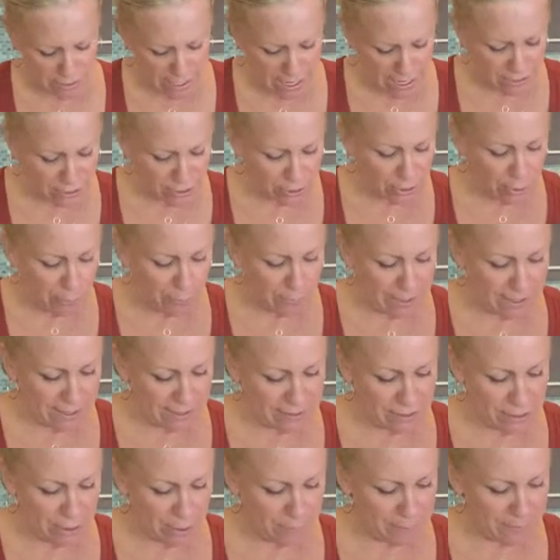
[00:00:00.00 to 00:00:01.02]
And you know
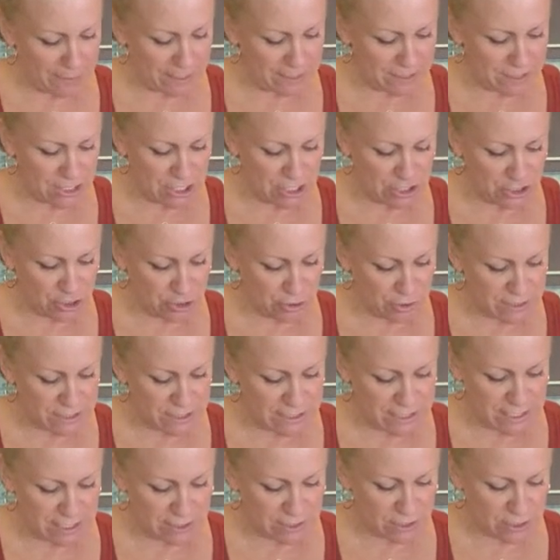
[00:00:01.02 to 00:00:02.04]
what, being a teacher and
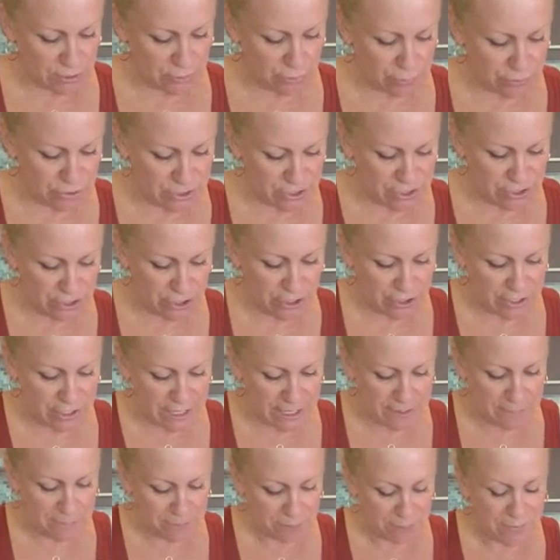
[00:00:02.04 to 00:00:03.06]
seeing school
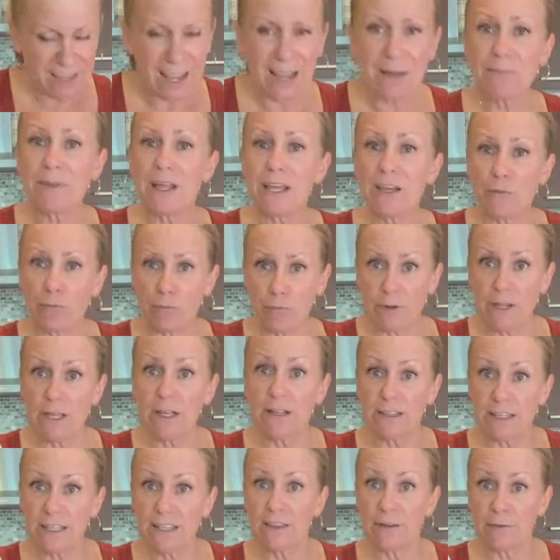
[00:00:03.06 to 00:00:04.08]
starting, I'm like,
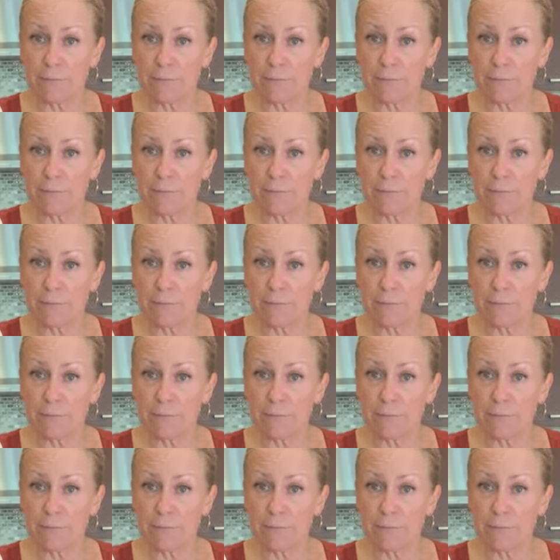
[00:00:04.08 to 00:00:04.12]
really? The